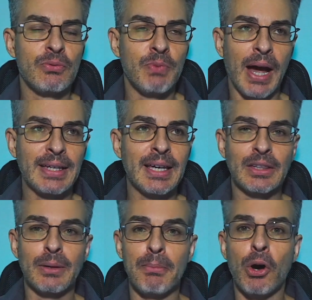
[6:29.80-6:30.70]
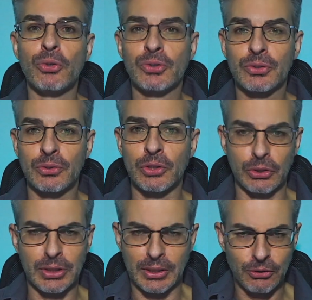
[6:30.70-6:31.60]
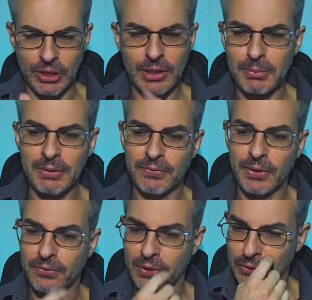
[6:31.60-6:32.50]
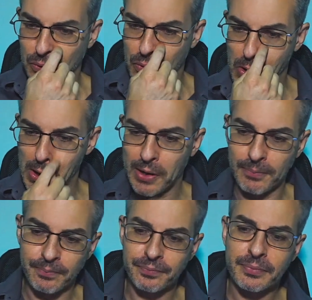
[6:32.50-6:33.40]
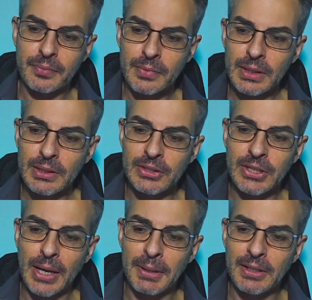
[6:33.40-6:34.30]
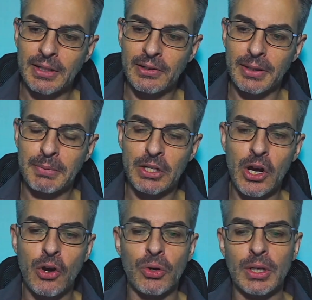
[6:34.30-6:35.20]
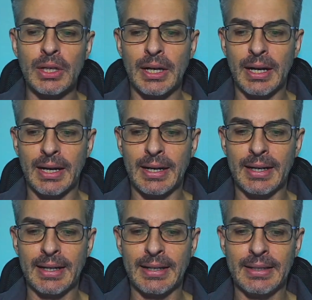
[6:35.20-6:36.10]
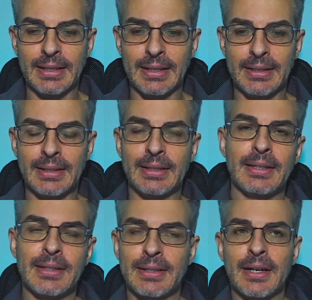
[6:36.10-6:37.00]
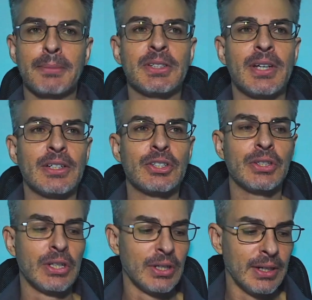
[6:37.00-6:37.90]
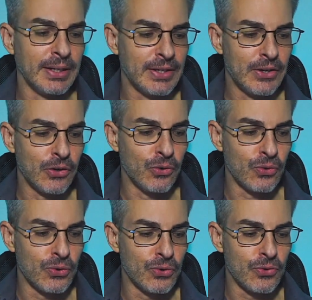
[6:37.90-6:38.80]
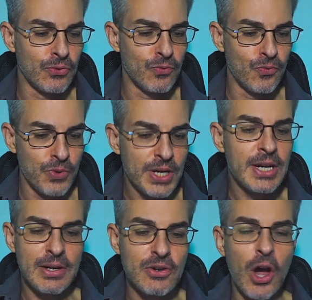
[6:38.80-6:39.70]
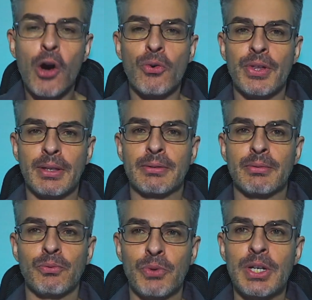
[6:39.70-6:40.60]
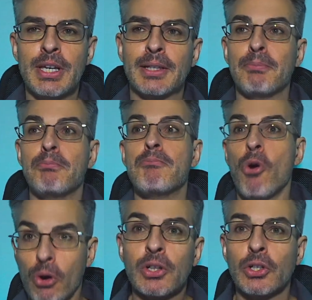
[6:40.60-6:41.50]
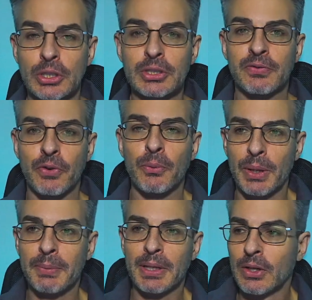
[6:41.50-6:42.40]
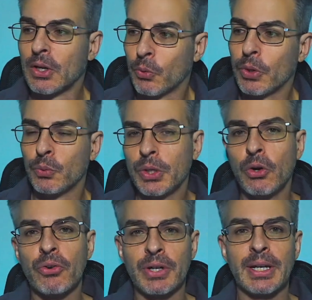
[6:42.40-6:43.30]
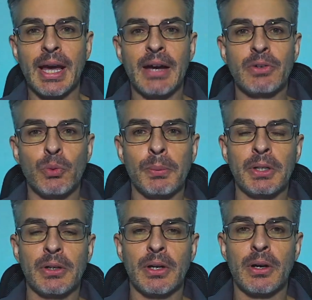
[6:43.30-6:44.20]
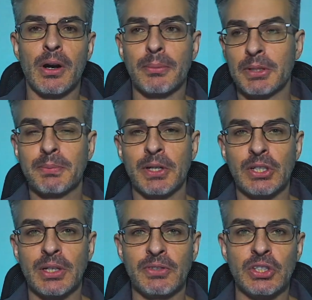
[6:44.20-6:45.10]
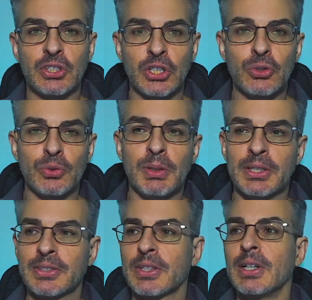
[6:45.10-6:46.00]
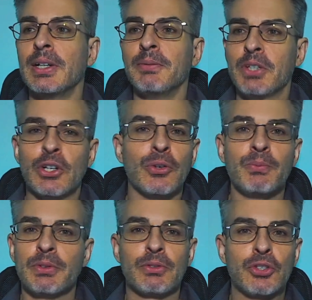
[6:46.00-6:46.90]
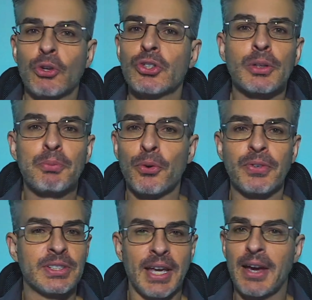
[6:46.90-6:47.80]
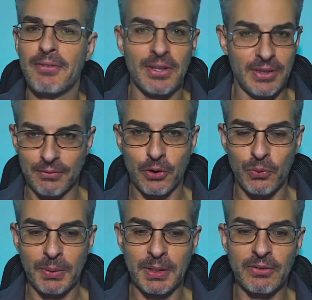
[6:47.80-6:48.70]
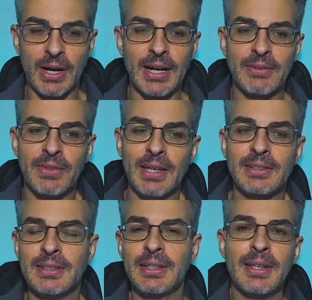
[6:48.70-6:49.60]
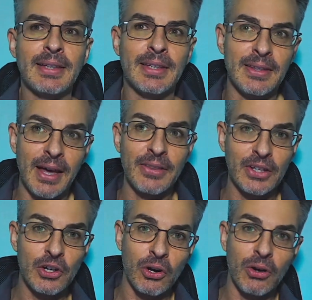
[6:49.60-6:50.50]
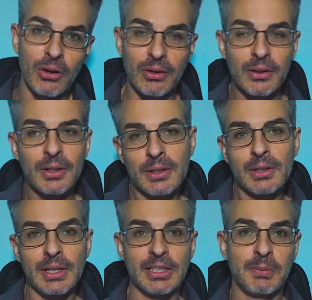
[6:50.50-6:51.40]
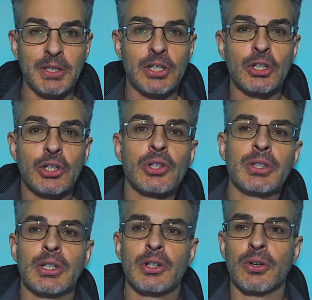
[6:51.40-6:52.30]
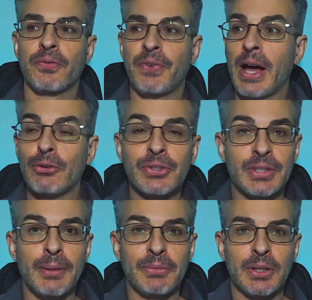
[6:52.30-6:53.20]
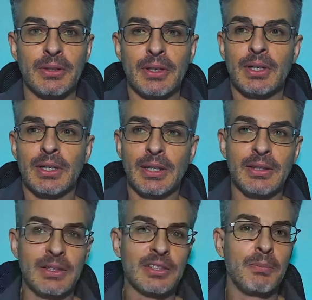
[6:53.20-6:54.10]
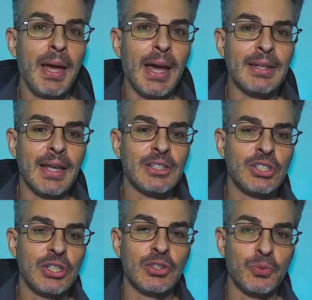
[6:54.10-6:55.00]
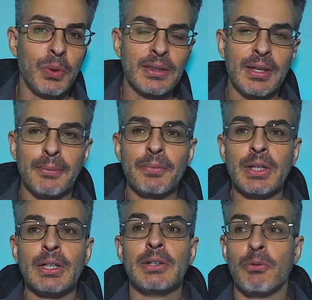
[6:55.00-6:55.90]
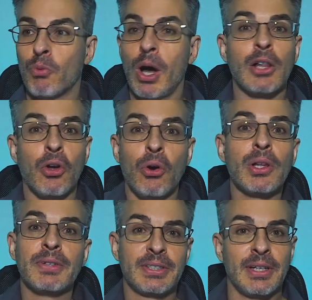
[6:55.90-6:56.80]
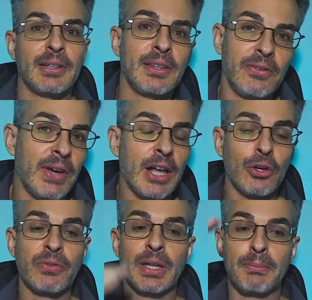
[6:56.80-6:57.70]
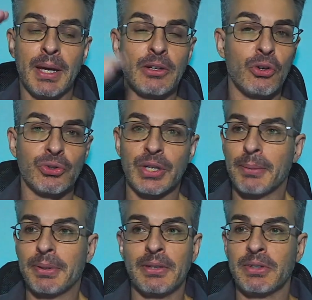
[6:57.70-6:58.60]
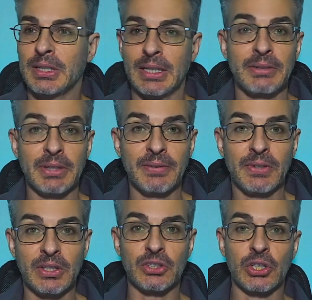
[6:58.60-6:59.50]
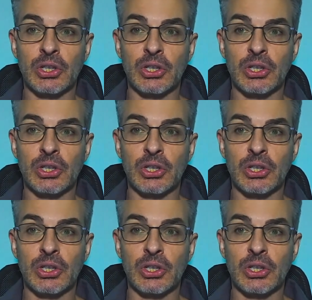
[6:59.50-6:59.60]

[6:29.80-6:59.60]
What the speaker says: I get the most looks, and you gentlemen feel free to chime in here and let me know in the comment section. You know, we know that we get more looks from women when we already have a woman in our arm, especially if she's cute, because social proof is everything for women, right? If they see that another girl, especially good looking girl, found something in this man that she's with him, well, all of a sudden the value of that man goes up, even if he is good